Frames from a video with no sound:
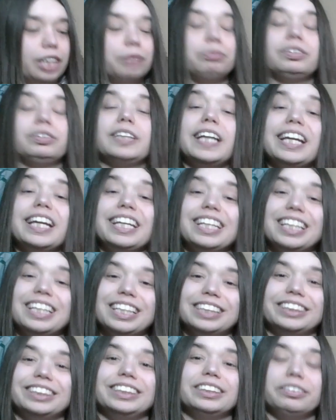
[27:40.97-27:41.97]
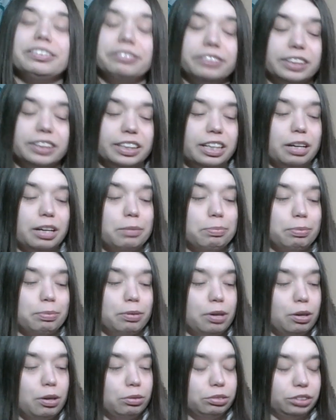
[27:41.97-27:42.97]
taking a different
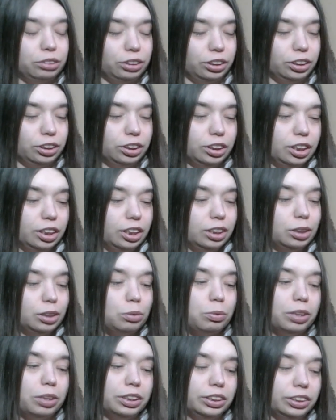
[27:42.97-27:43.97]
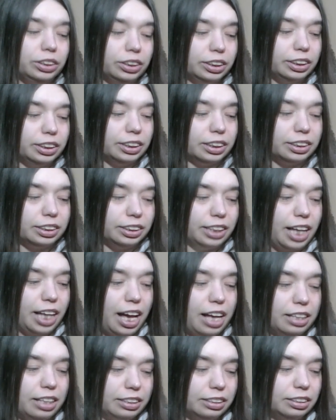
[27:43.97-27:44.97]
approach towards your
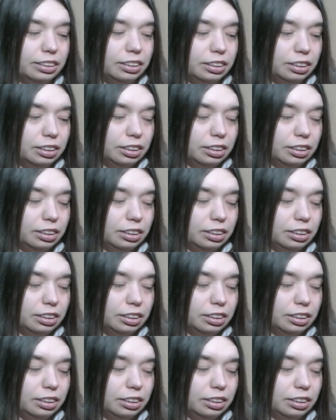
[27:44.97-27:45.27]
success.